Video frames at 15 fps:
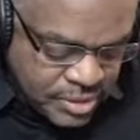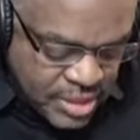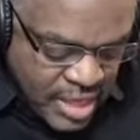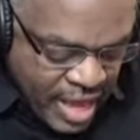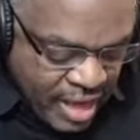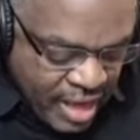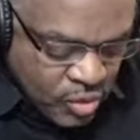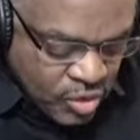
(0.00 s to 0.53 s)

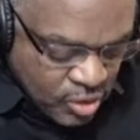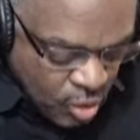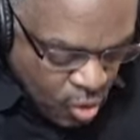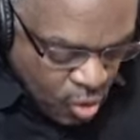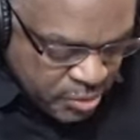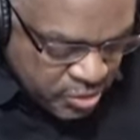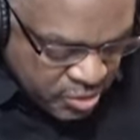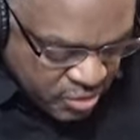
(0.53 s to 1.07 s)
I will
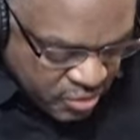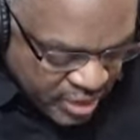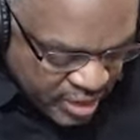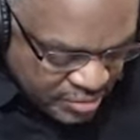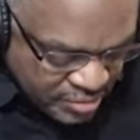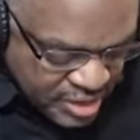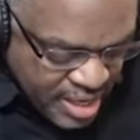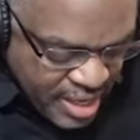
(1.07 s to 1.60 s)
open your
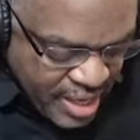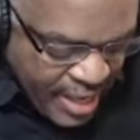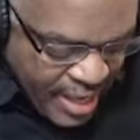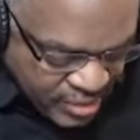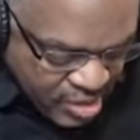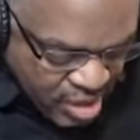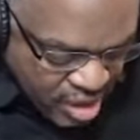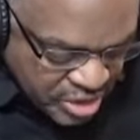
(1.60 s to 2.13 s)
graves
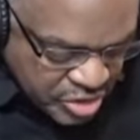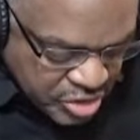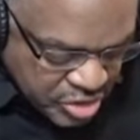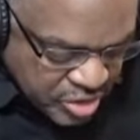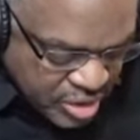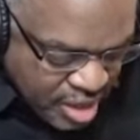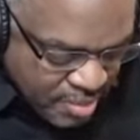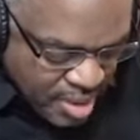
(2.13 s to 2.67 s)
and cause you to
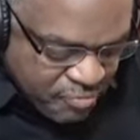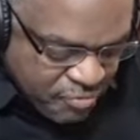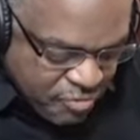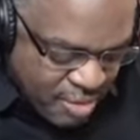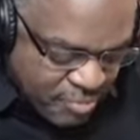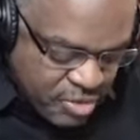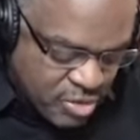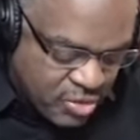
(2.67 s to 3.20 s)
come up
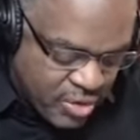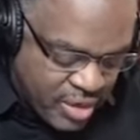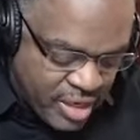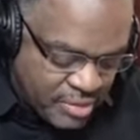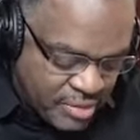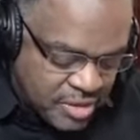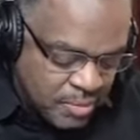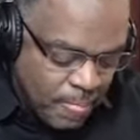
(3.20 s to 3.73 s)
from your
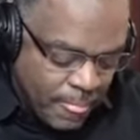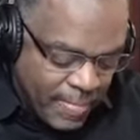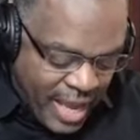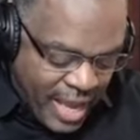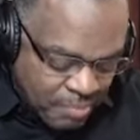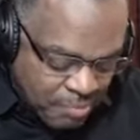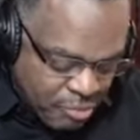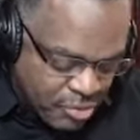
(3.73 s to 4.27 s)
graves
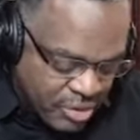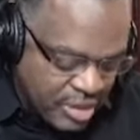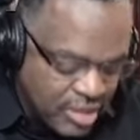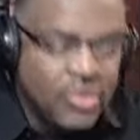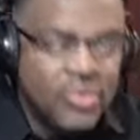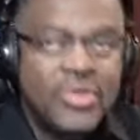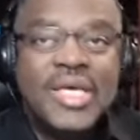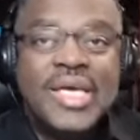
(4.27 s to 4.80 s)
and bring
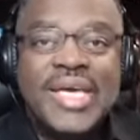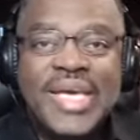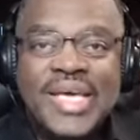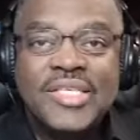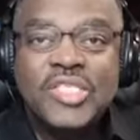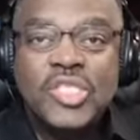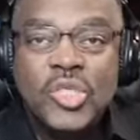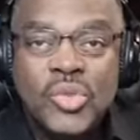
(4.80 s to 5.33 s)
you
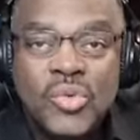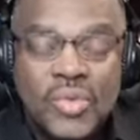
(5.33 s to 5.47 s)
into